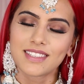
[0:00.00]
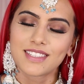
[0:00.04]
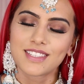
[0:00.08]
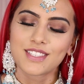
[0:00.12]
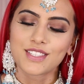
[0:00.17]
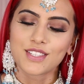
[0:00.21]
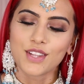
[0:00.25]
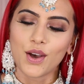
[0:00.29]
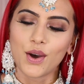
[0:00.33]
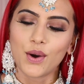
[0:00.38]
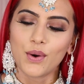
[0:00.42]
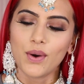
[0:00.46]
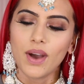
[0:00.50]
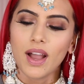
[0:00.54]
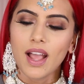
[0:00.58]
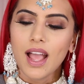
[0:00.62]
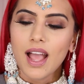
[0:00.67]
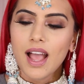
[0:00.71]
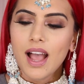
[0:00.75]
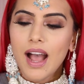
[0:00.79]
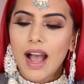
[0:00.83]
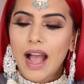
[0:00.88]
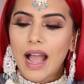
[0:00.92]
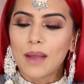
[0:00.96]
So
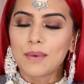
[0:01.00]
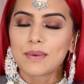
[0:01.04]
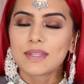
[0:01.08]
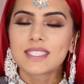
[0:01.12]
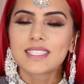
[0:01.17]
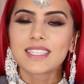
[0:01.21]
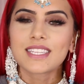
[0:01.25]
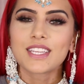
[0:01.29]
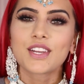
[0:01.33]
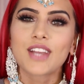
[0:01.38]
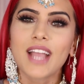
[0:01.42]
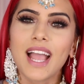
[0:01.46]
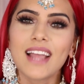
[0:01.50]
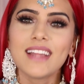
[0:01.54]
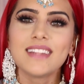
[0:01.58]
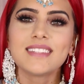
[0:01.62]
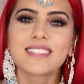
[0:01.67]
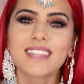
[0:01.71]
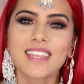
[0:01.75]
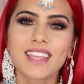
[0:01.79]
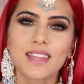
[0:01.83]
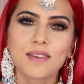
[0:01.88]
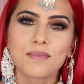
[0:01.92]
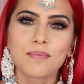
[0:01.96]
I will see you
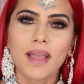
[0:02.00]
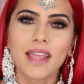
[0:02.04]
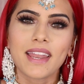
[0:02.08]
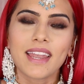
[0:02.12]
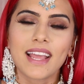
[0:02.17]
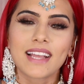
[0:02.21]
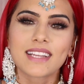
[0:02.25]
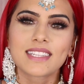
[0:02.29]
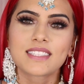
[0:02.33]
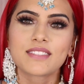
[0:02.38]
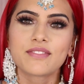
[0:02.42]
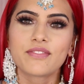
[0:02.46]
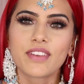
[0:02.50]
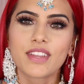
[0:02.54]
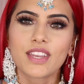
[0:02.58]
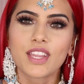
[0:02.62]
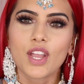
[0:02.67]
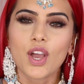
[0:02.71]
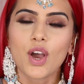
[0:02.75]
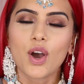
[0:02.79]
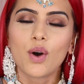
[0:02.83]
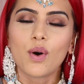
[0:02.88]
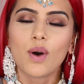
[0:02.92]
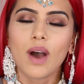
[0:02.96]
guys in my next
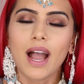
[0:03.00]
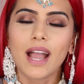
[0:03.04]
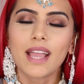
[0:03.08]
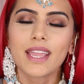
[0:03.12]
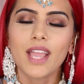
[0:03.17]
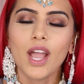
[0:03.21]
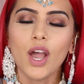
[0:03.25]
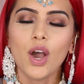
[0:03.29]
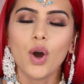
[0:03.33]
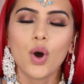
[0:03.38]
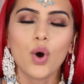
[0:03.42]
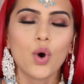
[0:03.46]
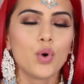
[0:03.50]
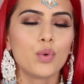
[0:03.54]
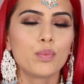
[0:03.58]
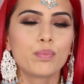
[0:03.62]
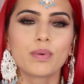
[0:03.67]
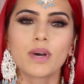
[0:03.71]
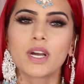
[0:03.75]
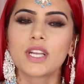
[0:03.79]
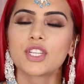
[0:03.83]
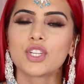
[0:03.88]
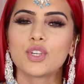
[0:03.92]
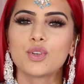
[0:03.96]
video. I hope
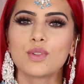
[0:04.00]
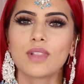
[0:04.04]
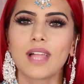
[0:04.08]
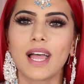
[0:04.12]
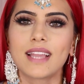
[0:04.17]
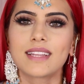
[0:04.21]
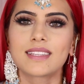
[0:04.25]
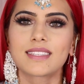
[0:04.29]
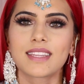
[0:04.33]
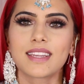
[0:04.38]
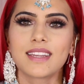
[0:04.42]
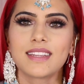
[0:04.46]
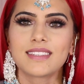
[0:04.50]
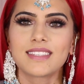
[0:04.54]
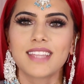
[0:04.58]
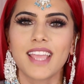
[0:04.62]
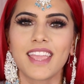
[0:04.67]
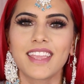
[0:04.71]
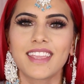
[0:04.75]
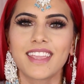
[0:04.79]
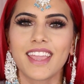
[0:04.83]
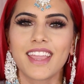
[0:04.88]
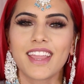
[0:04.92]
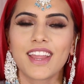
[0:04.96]
you liked it.
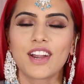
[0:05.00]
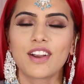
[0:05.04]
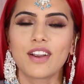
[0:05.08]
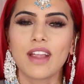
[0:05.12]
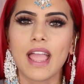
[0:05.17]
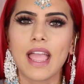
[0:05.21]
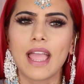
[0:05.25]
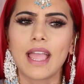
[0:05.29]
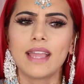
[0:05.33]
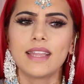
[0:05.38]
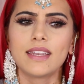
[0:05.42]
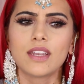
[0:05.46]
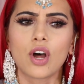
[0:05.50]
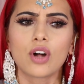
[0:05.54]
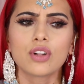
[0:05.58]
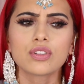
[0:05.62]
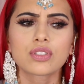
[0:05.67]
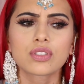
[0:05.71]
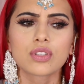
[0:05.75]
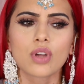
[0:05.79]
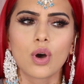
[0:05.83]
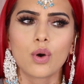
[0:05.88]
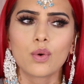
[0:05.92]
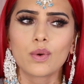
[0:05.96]
Take care. And
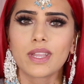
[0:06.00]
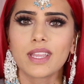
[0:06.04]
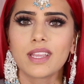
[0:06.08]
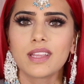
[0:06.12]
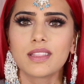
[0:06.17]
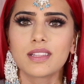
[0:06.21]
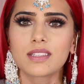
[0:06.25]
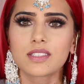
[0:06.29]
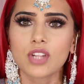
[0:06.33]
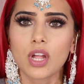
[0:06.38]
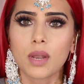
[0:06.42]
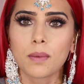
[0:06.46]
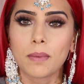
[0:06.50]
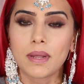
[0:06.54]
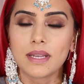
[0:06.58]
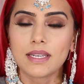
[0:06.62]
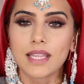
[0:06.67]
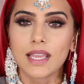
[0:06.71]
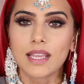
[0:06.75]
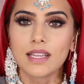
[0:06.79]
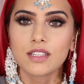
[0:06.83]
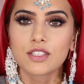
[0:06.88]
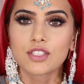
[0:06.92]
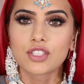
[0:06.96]
also, Eid is on
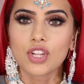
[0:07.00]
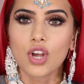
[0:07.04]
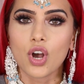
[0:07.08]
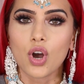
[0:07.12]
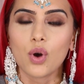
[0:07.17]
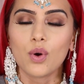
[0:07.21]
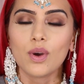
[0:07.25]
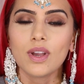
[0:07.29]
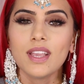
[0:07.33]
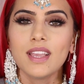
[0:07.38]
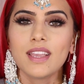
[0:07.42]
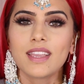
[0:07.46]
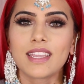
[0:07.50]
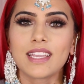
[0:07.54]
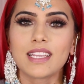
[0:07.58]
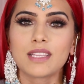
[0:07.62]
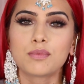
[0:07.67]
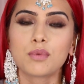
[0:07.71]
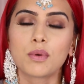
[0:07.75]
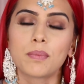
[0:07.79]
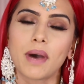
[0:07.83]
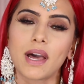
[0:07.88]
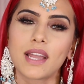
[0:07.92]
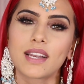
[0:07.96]
Monday. So
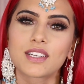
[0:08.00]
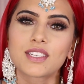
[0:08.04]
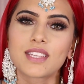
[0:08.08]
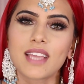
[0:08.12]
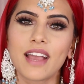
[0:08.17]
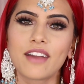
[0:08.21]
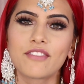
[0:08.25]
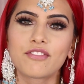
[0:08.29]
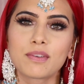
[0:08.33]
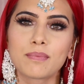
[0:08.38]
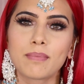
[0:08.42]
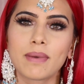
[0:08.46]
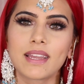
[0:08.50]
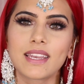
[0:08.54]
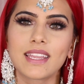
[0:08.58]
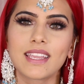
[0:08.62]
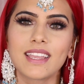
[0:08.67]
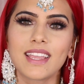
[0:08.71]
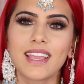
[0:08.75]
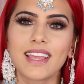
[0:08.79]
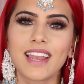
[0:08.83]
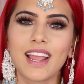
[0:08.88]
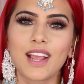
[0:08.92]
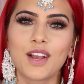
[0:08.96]
Eid Mubarak to
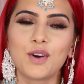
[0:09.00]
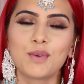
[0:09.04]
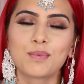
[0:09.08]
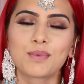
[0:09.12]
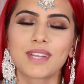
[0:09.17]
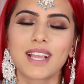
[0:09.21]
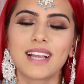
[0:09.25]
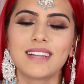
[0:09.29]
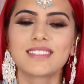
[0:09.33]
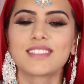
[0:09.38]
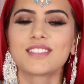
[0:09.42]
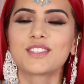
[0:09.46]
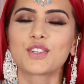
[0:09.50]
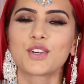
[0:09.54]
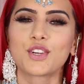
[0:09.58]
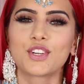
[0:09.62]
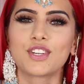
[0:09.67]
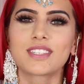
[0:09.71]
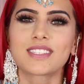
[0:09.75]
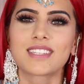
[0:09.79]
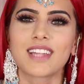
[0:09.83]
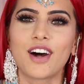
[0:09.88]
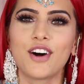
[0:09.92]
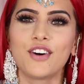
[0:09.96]
everybody. And I hope you guys enjoy
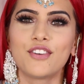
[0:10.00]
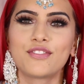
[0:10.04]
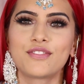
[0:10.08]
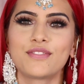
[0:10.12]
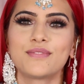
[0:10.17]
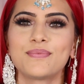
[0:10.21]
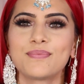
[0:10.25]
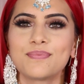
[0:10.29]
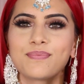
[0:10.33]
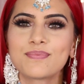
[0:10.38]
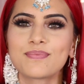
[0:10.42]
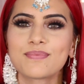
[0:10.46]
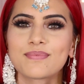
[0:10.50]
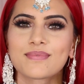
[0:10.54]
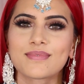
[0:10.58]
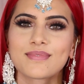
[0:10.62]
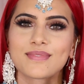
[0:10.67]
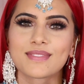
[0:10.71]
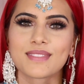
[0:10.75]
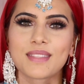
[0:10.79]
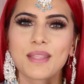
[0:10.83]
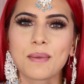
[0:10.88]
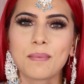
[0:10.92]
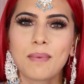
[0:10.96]
yourself.
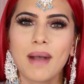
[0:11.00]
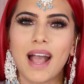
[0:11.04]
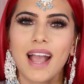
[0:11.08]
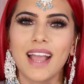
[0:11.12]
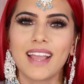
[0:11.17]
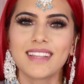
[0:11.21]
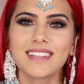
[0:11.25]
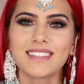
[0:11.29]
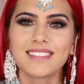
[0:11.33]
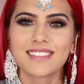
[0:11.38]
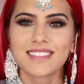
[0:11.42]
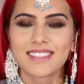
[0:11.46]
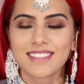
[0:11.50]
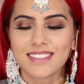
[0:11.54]
Bye.